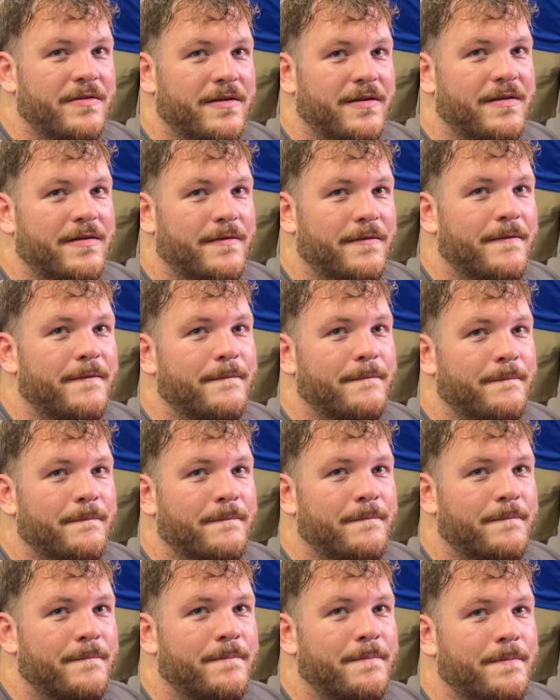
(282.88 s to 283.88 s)
And working with
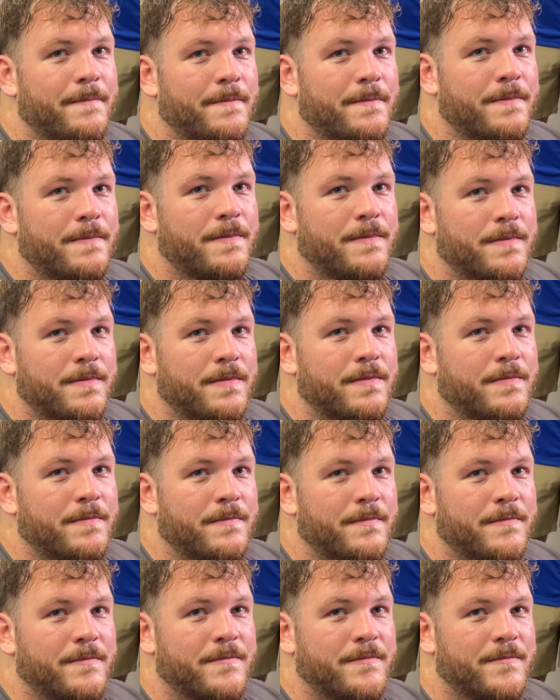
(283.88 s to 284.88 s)
Jalen, what's that just
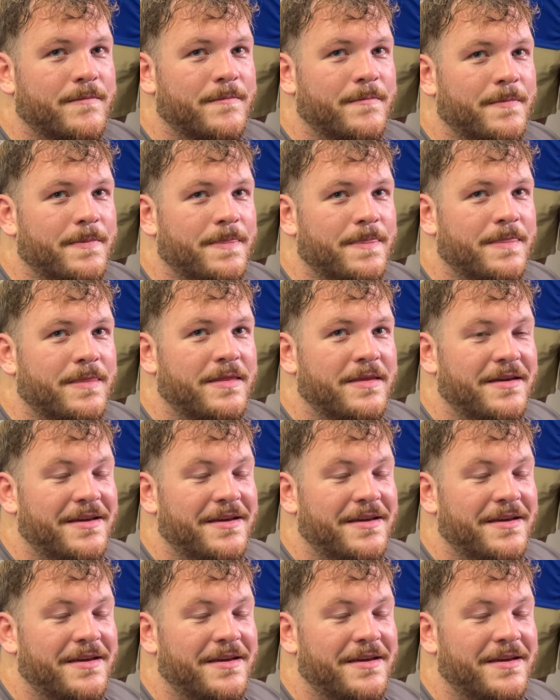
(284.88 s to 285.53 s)
been like overall?